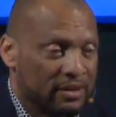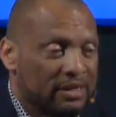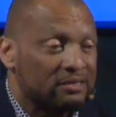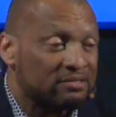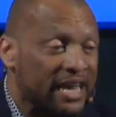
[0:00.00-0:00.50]

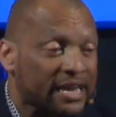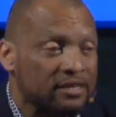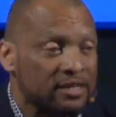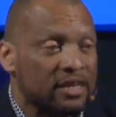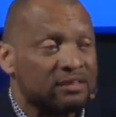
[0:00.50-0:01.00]

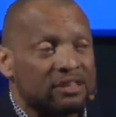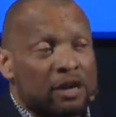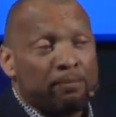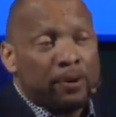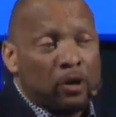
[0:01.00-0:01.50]
Satan is an
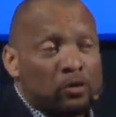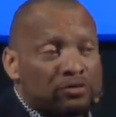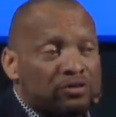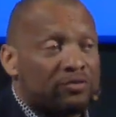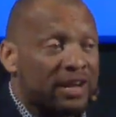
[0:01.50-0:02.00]

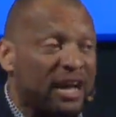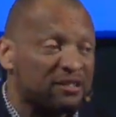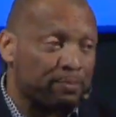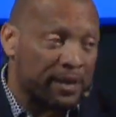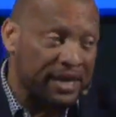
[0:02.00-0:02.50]
opposer of God's
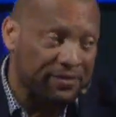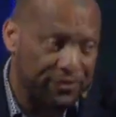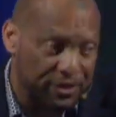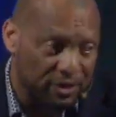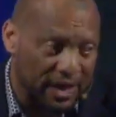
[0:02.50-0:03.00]
plan
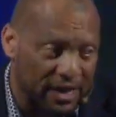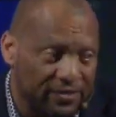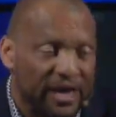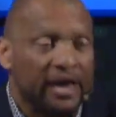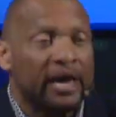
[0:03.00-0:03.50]
for your life
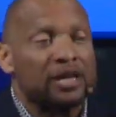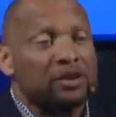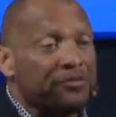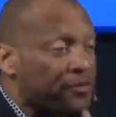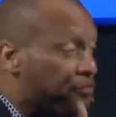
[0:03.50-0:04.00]
and
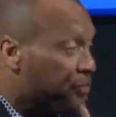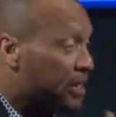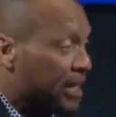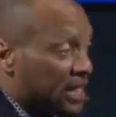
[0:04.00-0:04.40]
you fulfilling